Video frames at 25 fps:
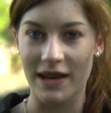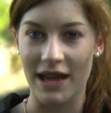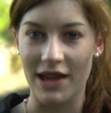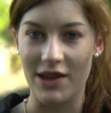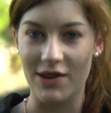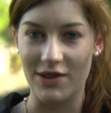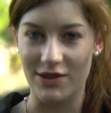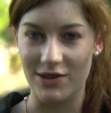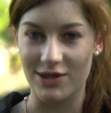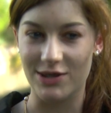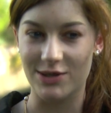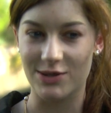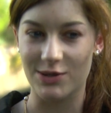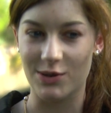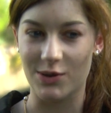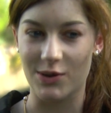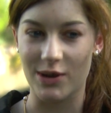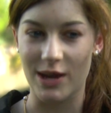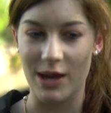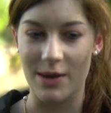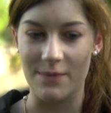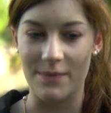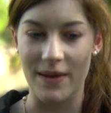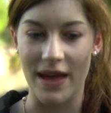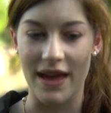when I heard a
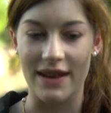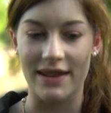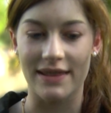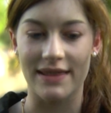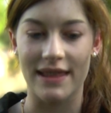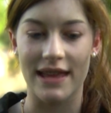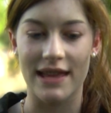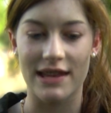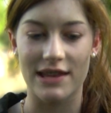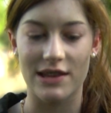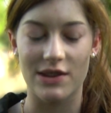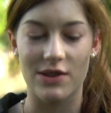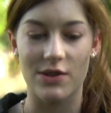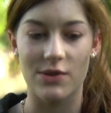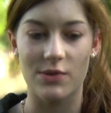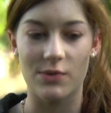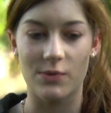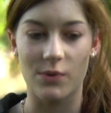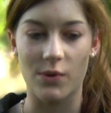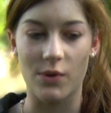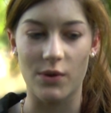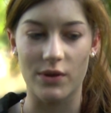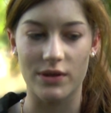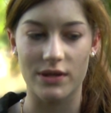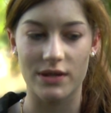story about a lady
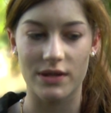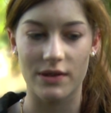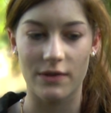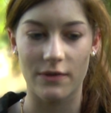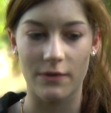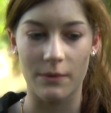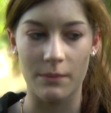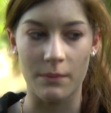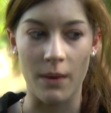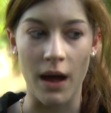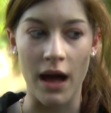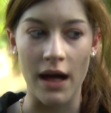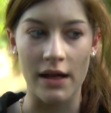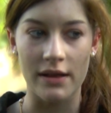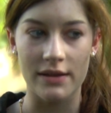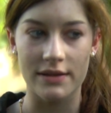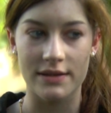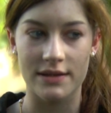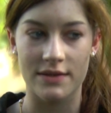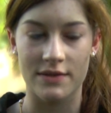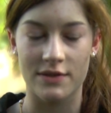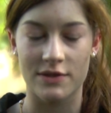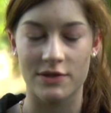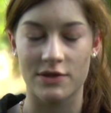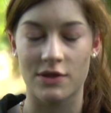who walked for
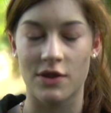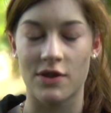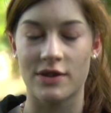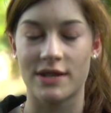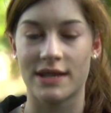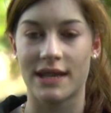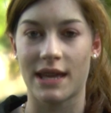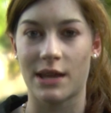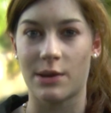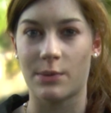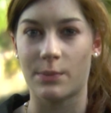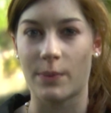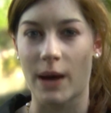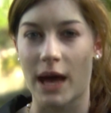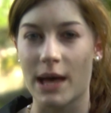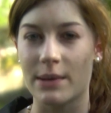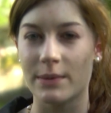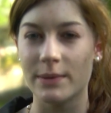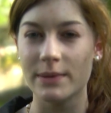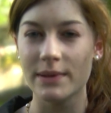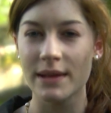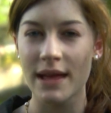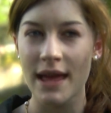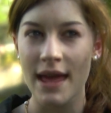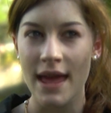miles in the snow to get a
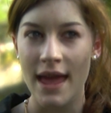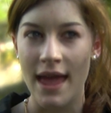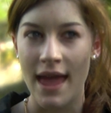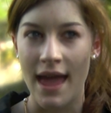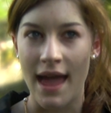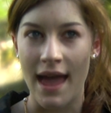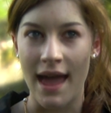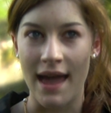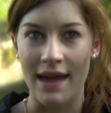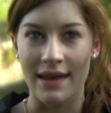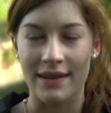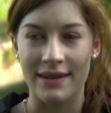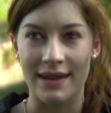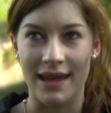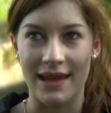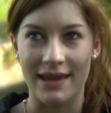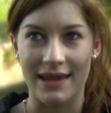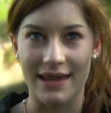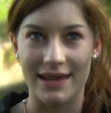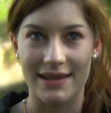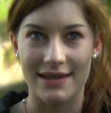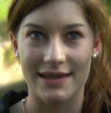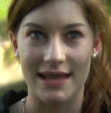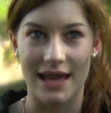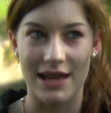Bible, and I
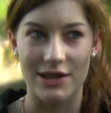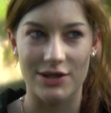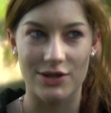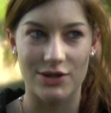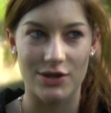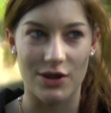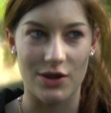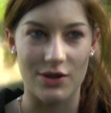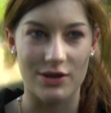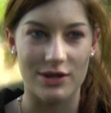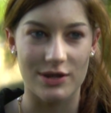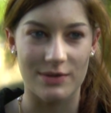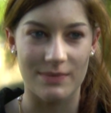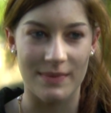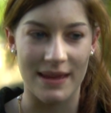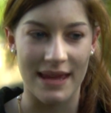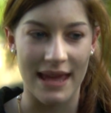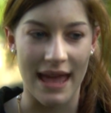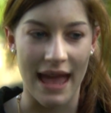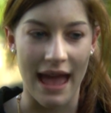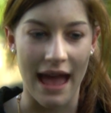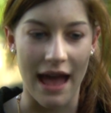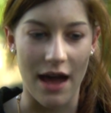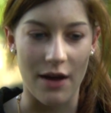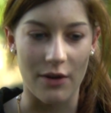guess that showed to
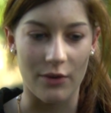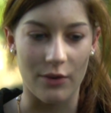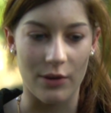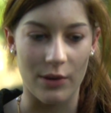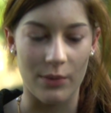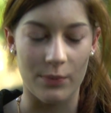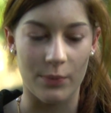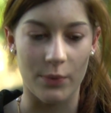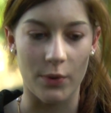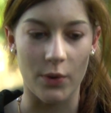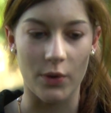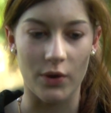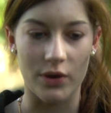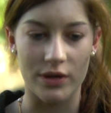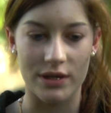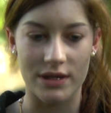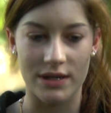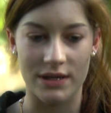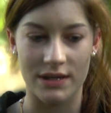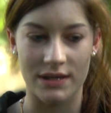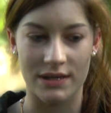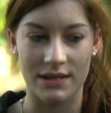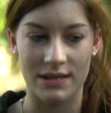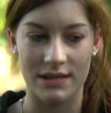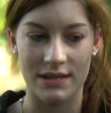me how
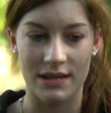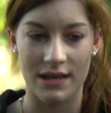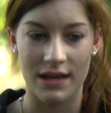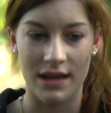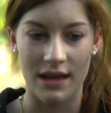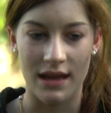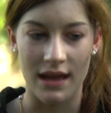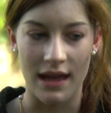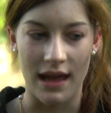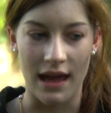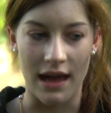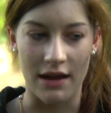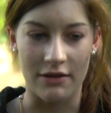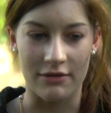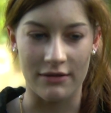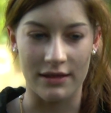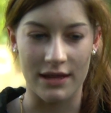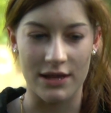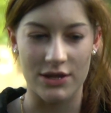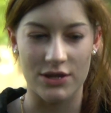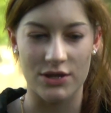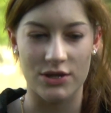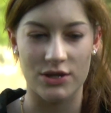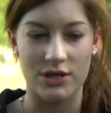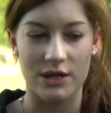important our
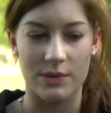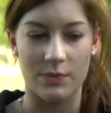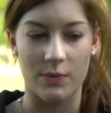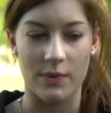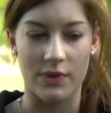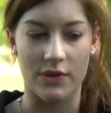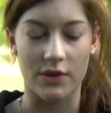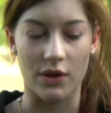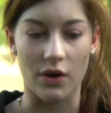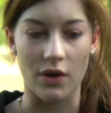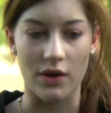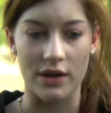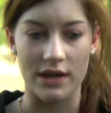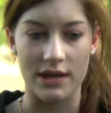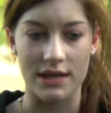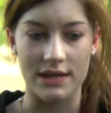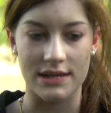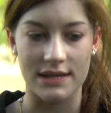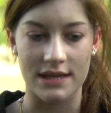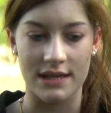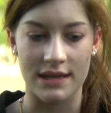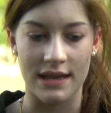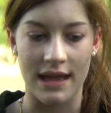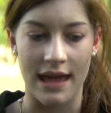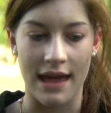relationship with God
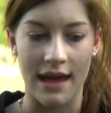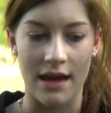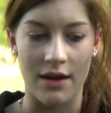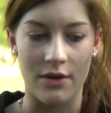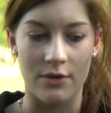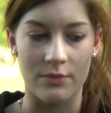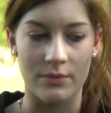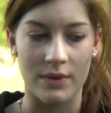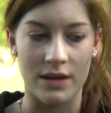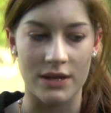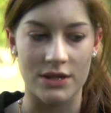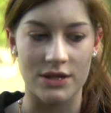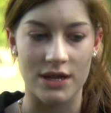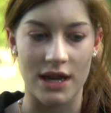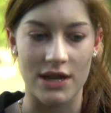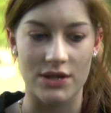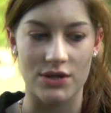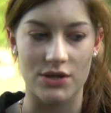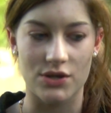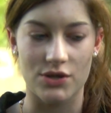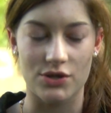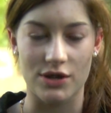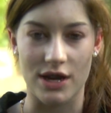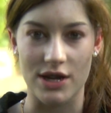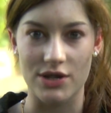is and how much I
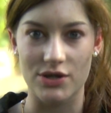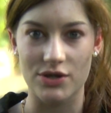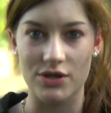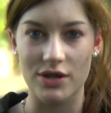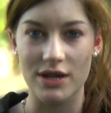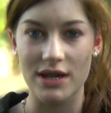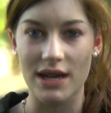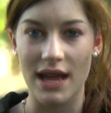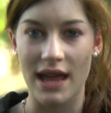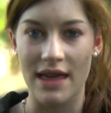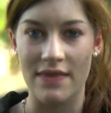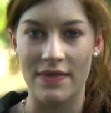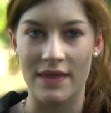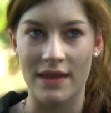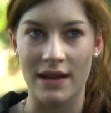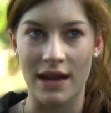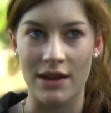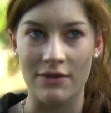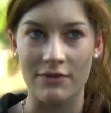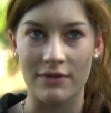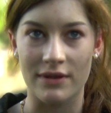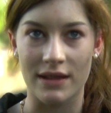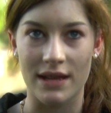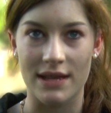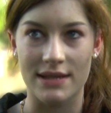should treasure it, and then
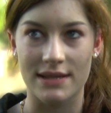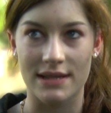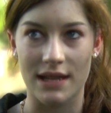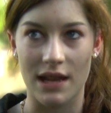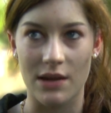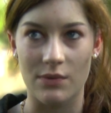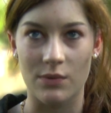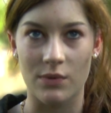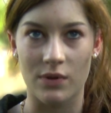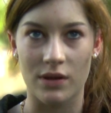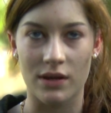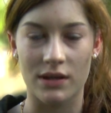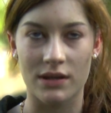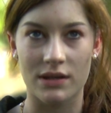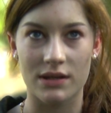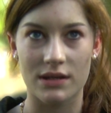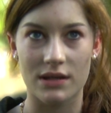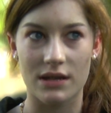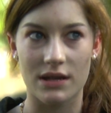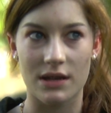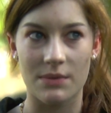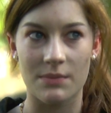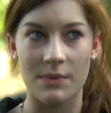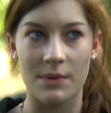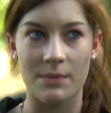I realised that I wanted
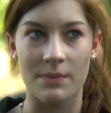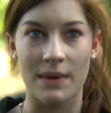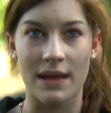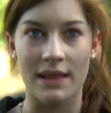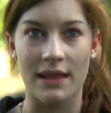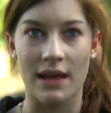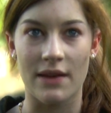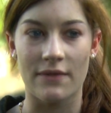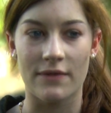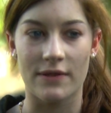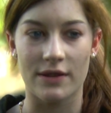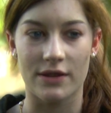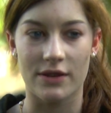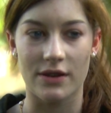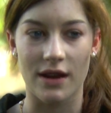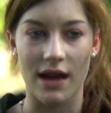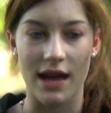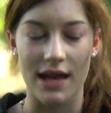to commit my life to